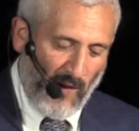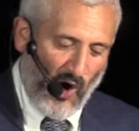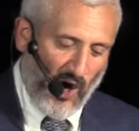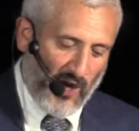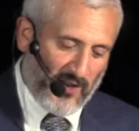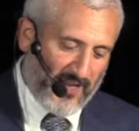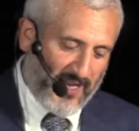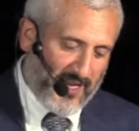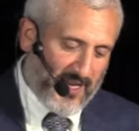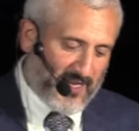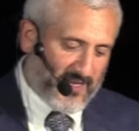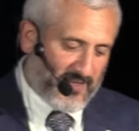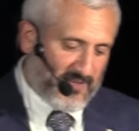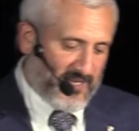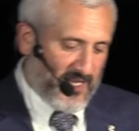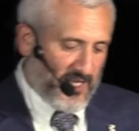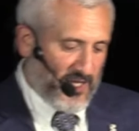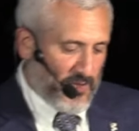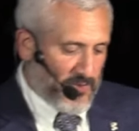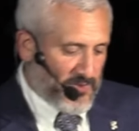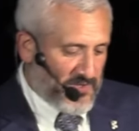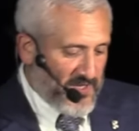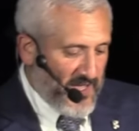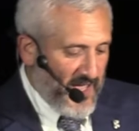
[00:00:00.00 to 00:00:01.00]
Our Lady
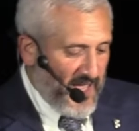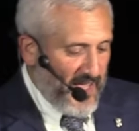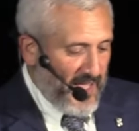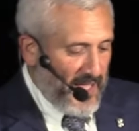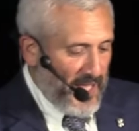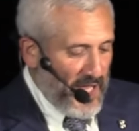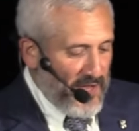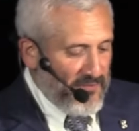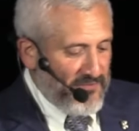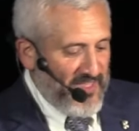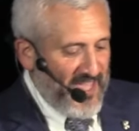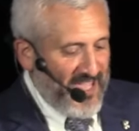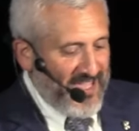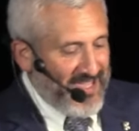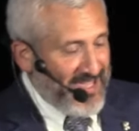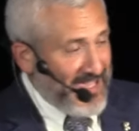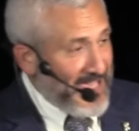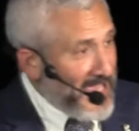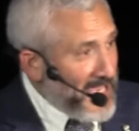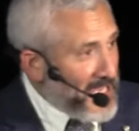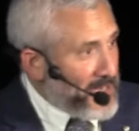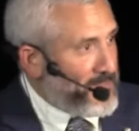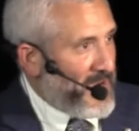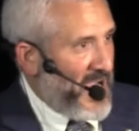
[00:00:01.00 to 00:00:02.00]
continues, if they
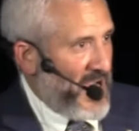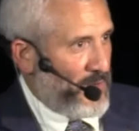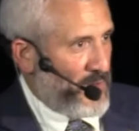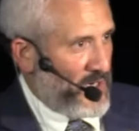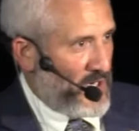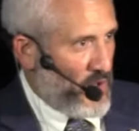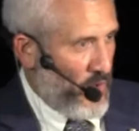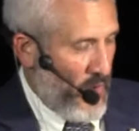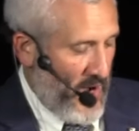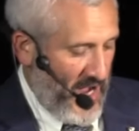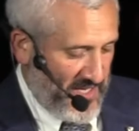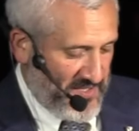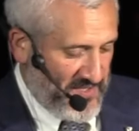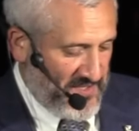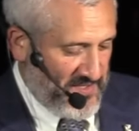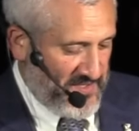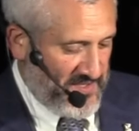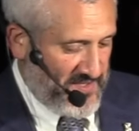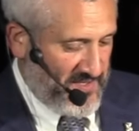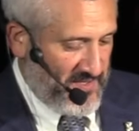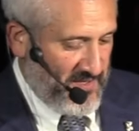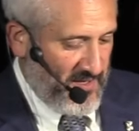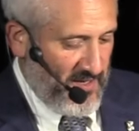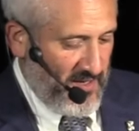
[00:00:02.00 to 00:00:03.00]
heed my
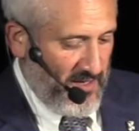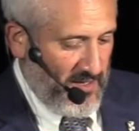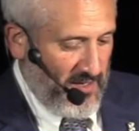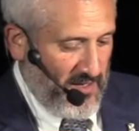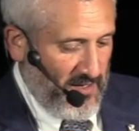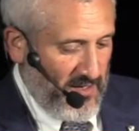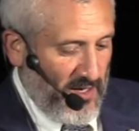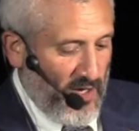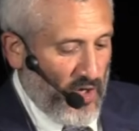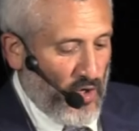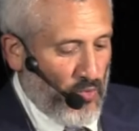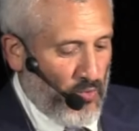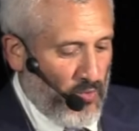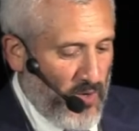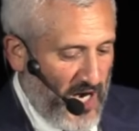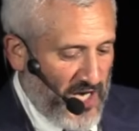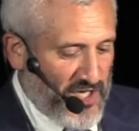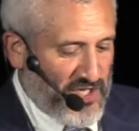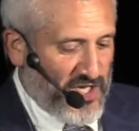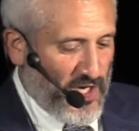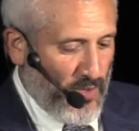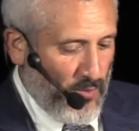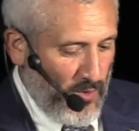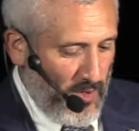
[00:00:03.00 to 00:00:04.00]
requests,
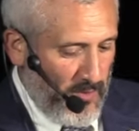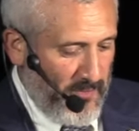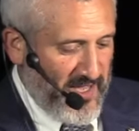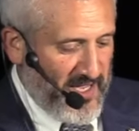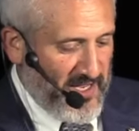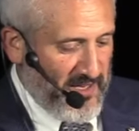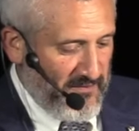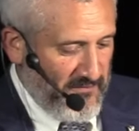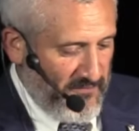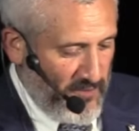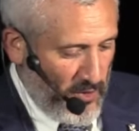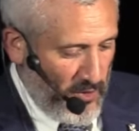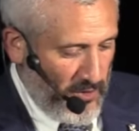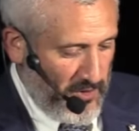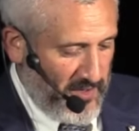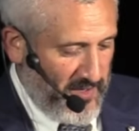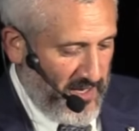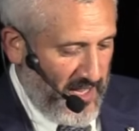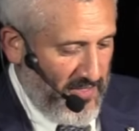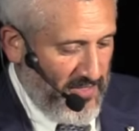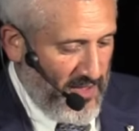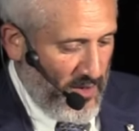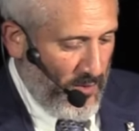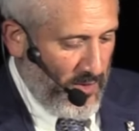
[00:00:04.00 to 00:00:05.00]
Russia will be converted
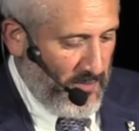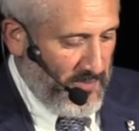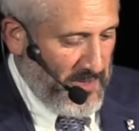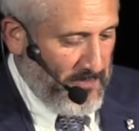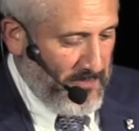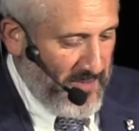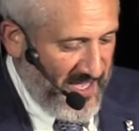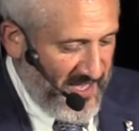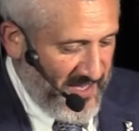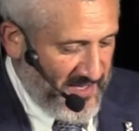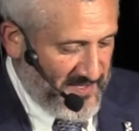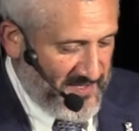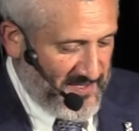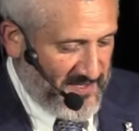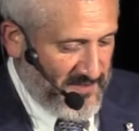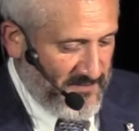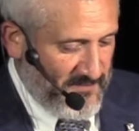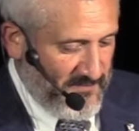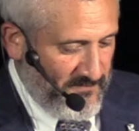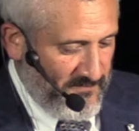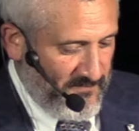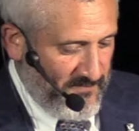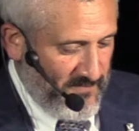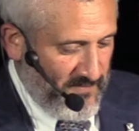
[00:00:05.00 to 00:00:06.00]
and there will be peace.
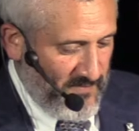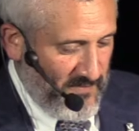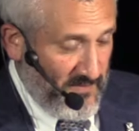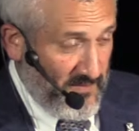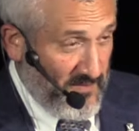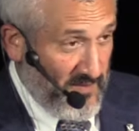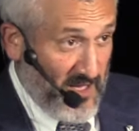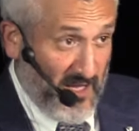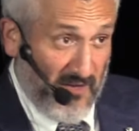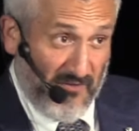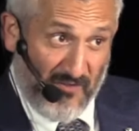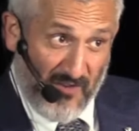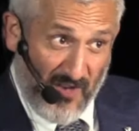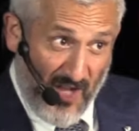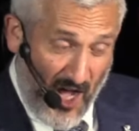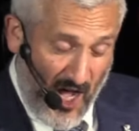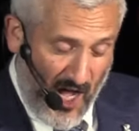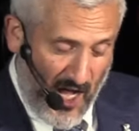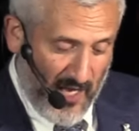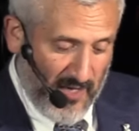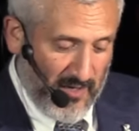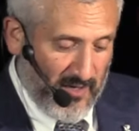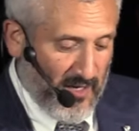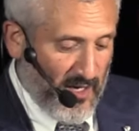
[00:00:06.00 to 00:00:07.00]
If
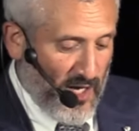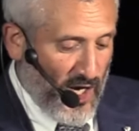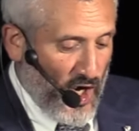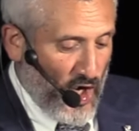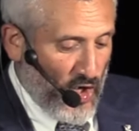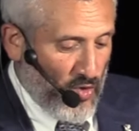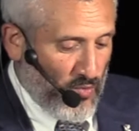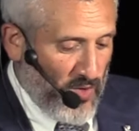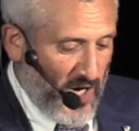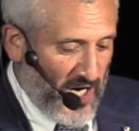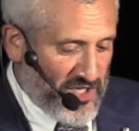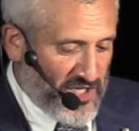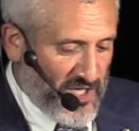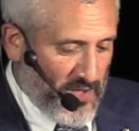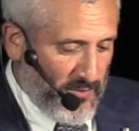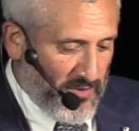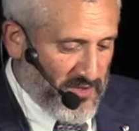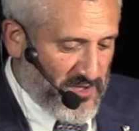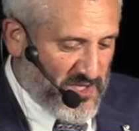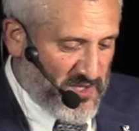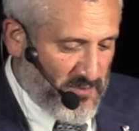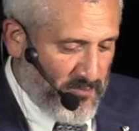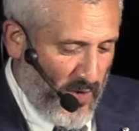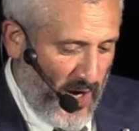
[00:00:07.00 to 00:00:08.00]
not, Russia
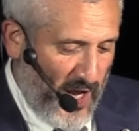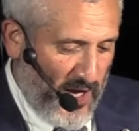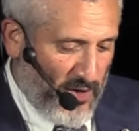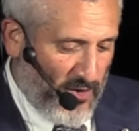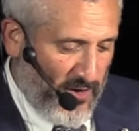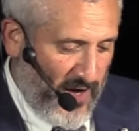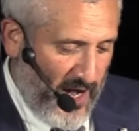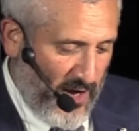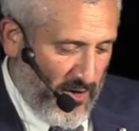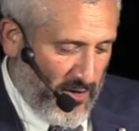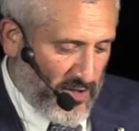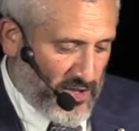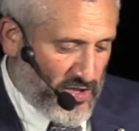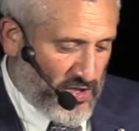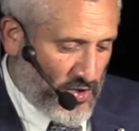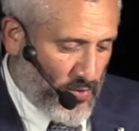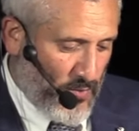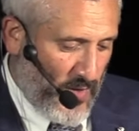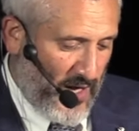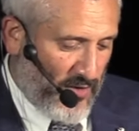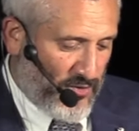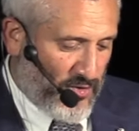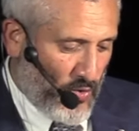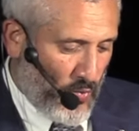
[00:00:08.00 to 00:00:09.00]
will spread her errors
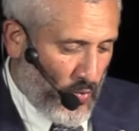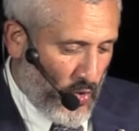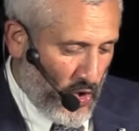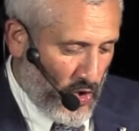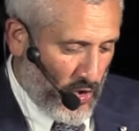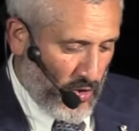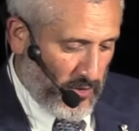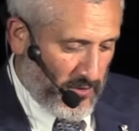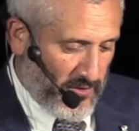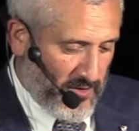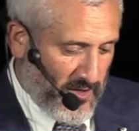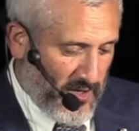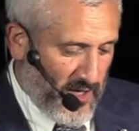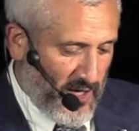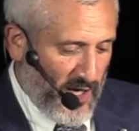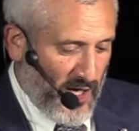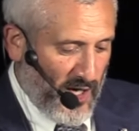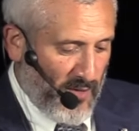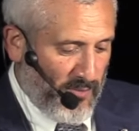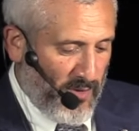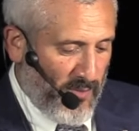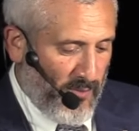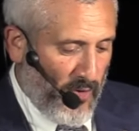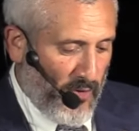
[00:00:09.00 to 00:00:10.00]
throughout the world,
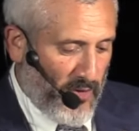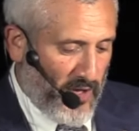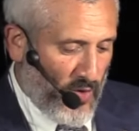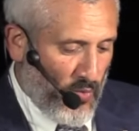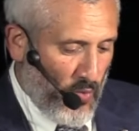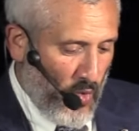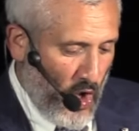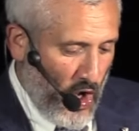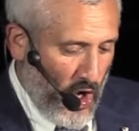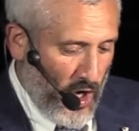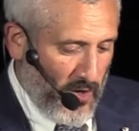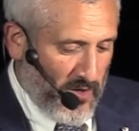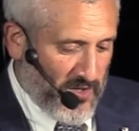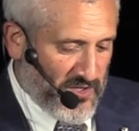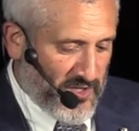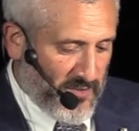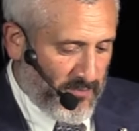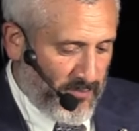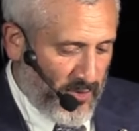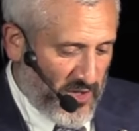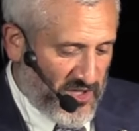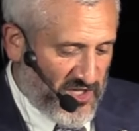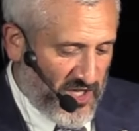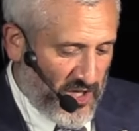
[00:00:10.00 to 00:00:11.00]
promoting wars
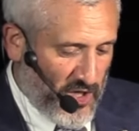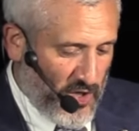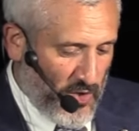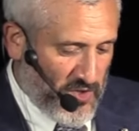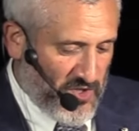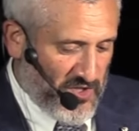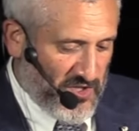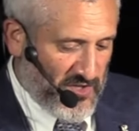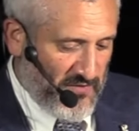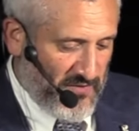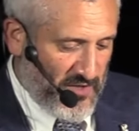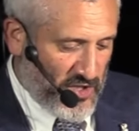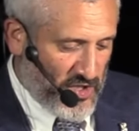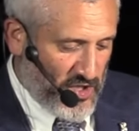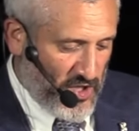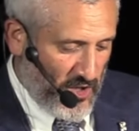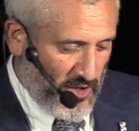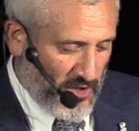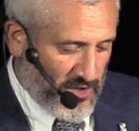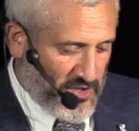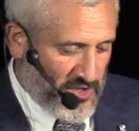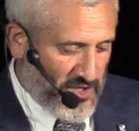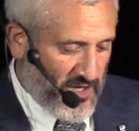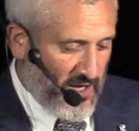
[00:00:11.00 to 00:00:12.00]
and persecutions of the
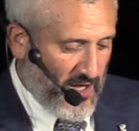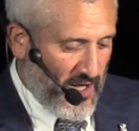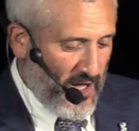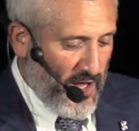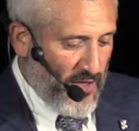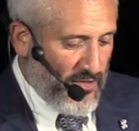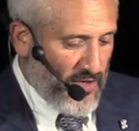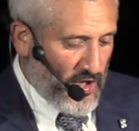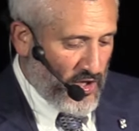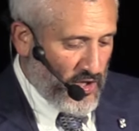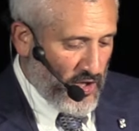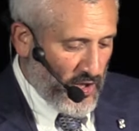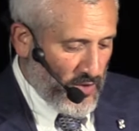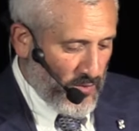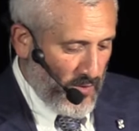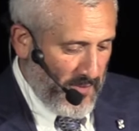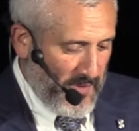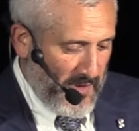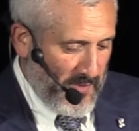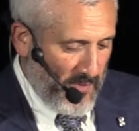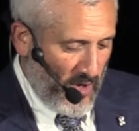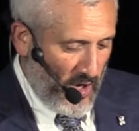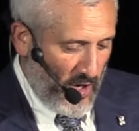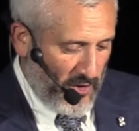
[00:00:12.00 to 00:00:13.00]
Church. The good will
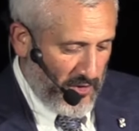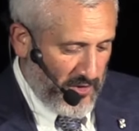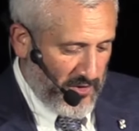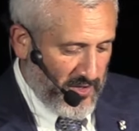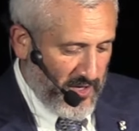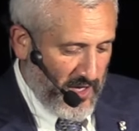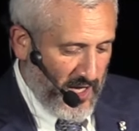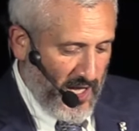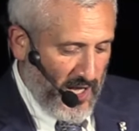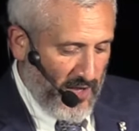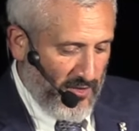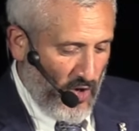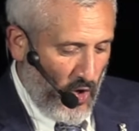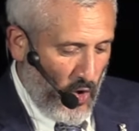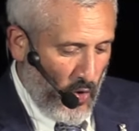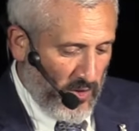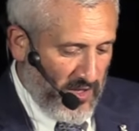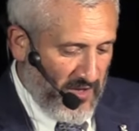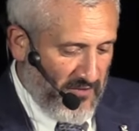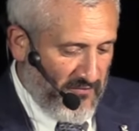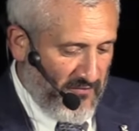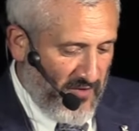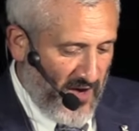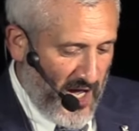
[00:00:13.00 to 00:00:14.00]
be martyred, the
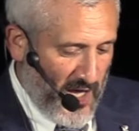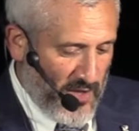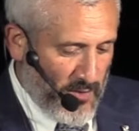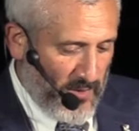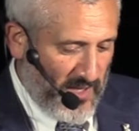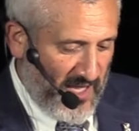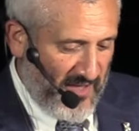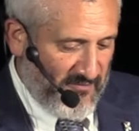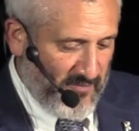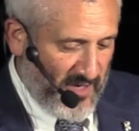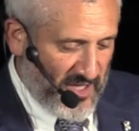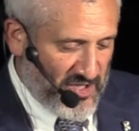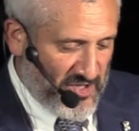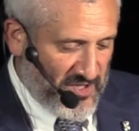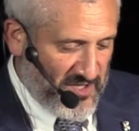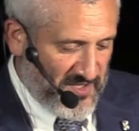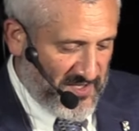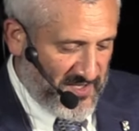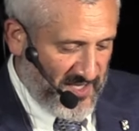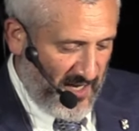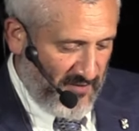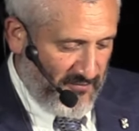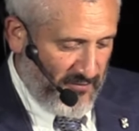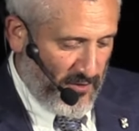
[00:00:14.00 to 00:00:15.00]
Holy Father will have much to
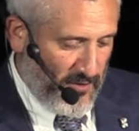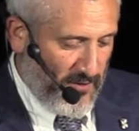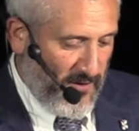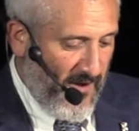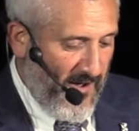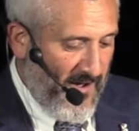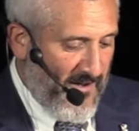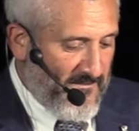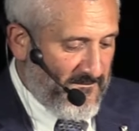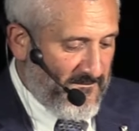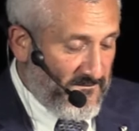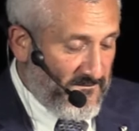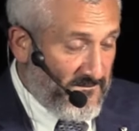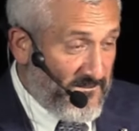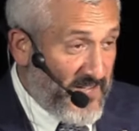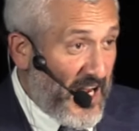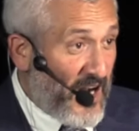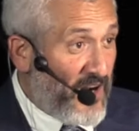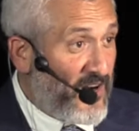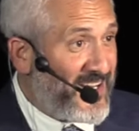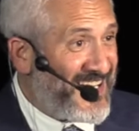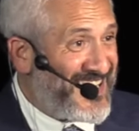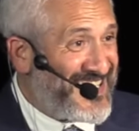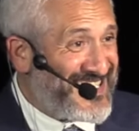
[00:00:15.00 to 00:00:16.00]
suffer,
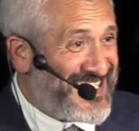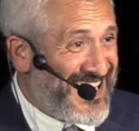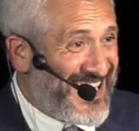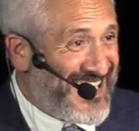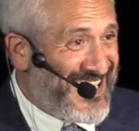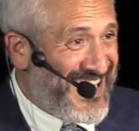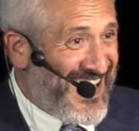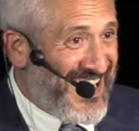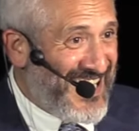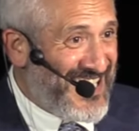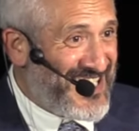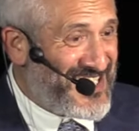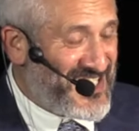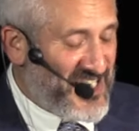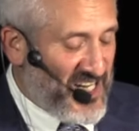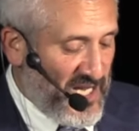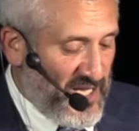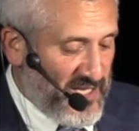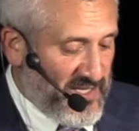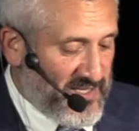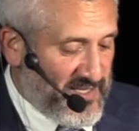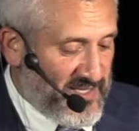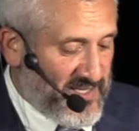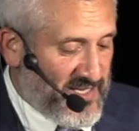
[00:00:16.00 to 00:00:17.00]
various
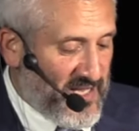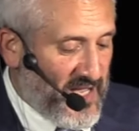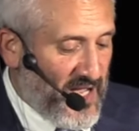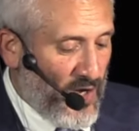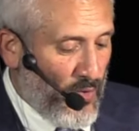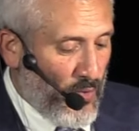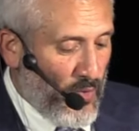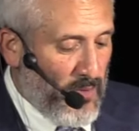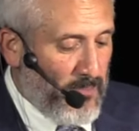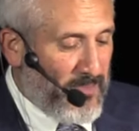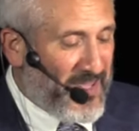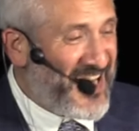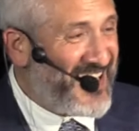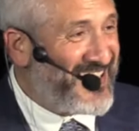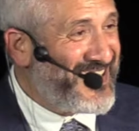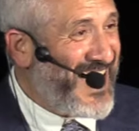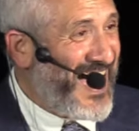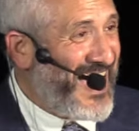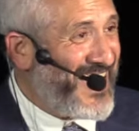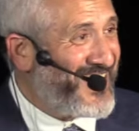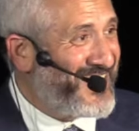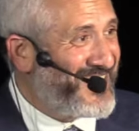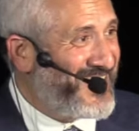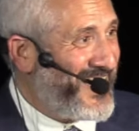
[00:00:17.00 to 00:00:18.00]
nations will be
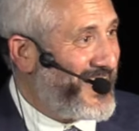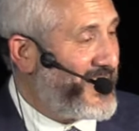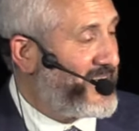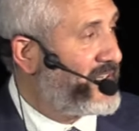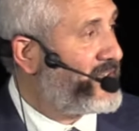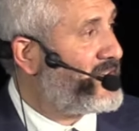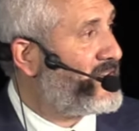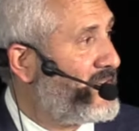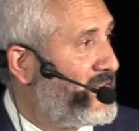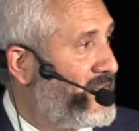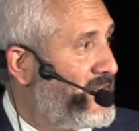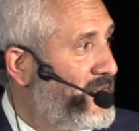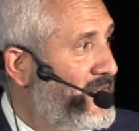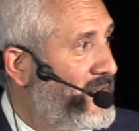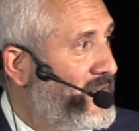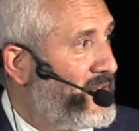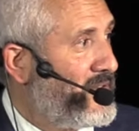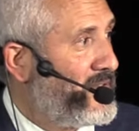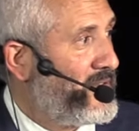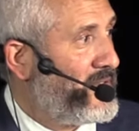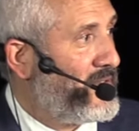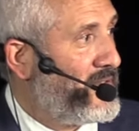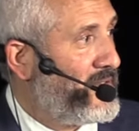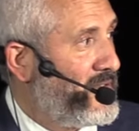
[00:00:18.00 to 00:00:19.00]
annihilated.
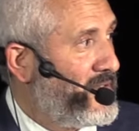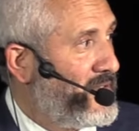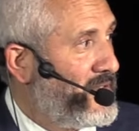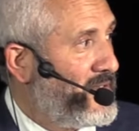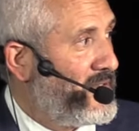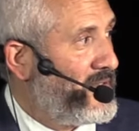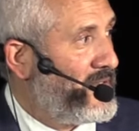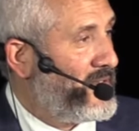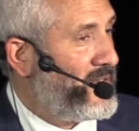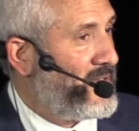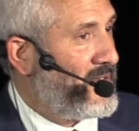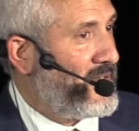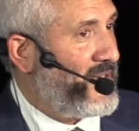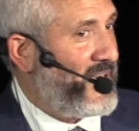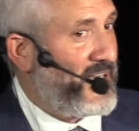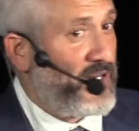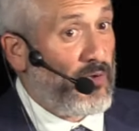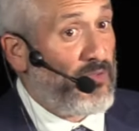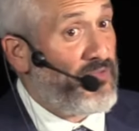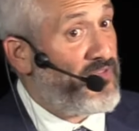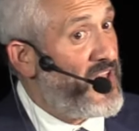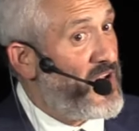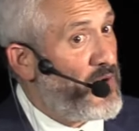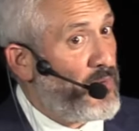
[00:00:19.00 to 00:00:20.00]
I
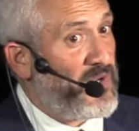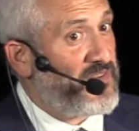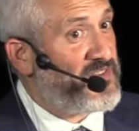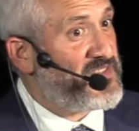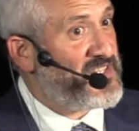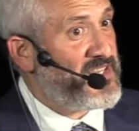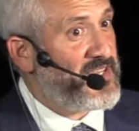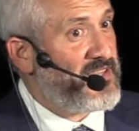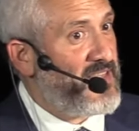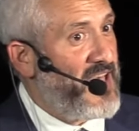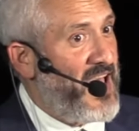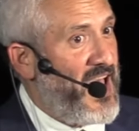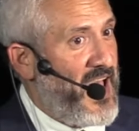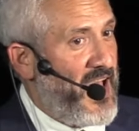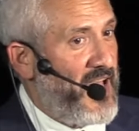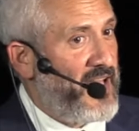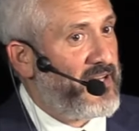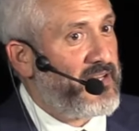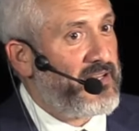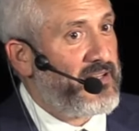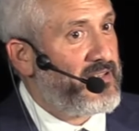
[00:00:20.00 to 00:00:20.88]
don't think we've seen that.